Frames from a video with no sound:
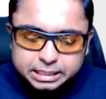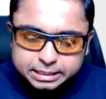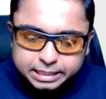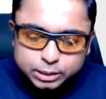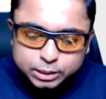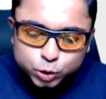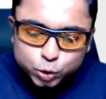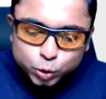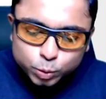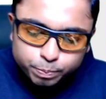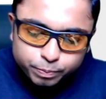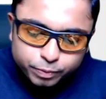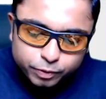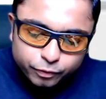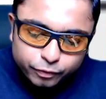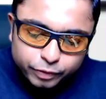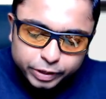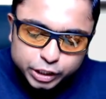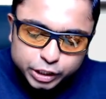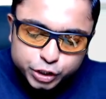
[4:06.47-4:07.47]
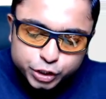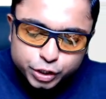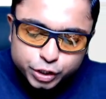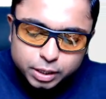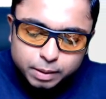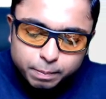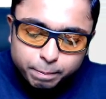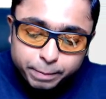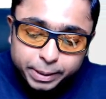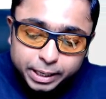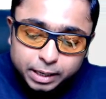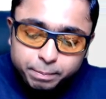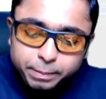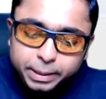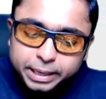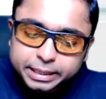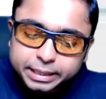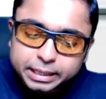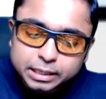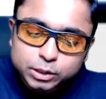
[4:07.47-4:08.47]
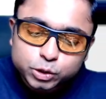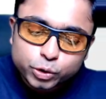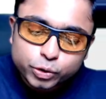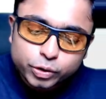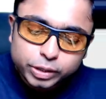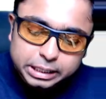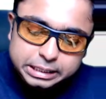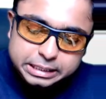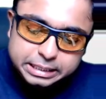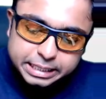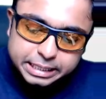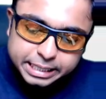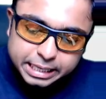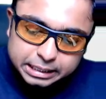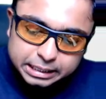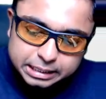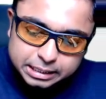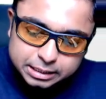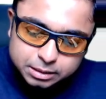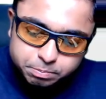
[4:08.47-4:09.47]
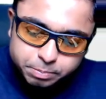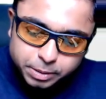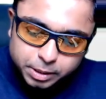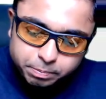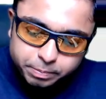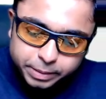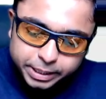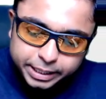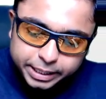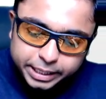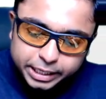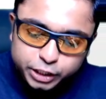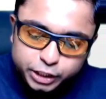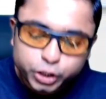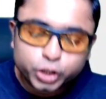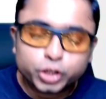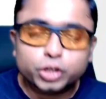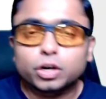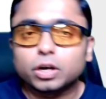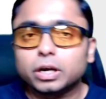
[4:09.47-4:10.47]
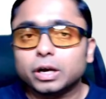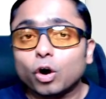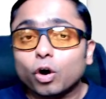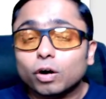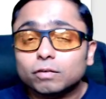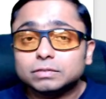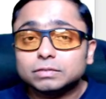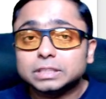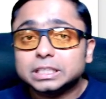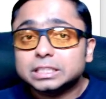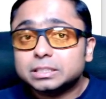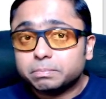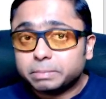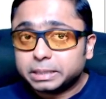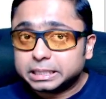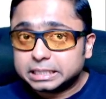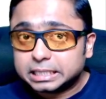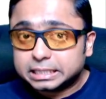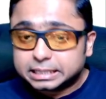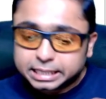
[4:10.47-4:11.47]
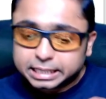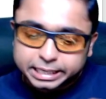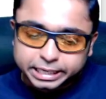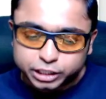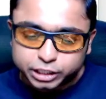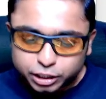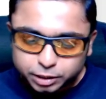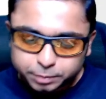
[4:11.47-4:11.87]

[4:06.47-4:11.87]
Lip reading: Superficial pigmented. So you can see here there is pigmentation of this BCC lesion,